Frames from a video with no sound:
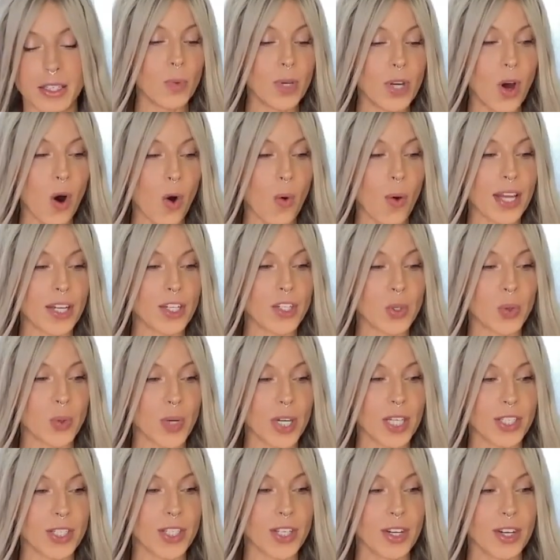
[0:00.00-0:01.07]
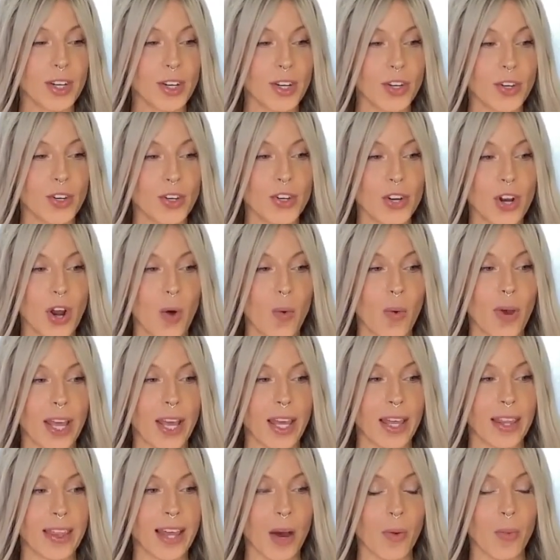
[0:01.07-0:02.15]
We go into it
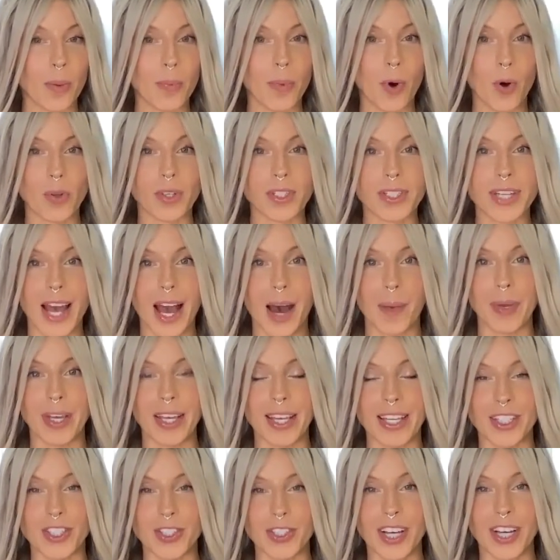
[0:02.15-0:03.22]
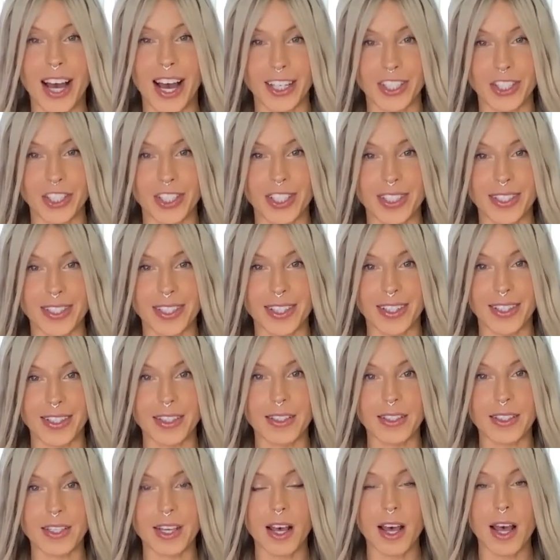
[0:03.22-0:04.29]
knowing that we're both tapping into
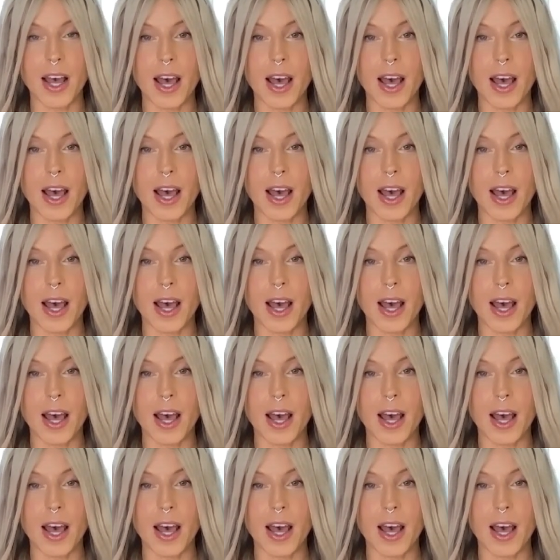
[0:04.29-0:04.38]
consciousness